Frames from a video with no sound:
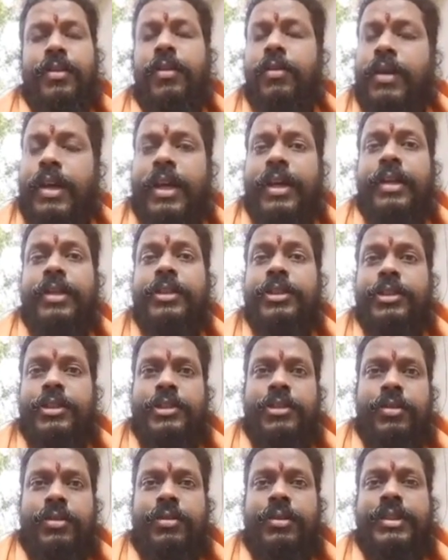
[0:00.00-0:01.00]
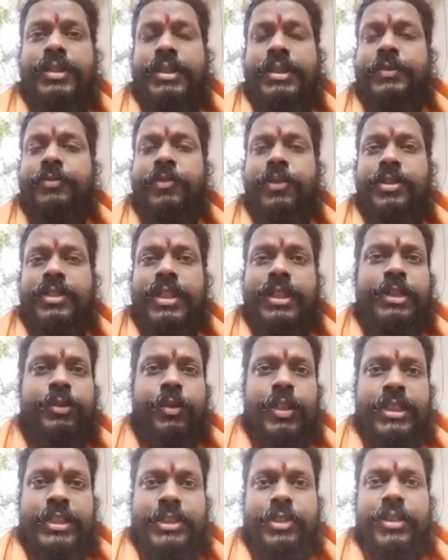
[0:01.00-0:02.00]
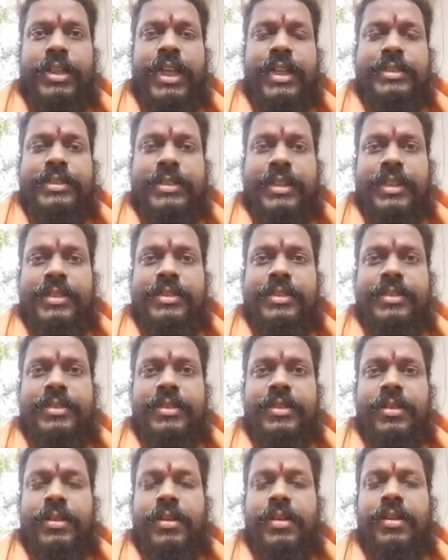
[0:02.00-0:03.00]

Okay, so this is for the 12 zodiac signs.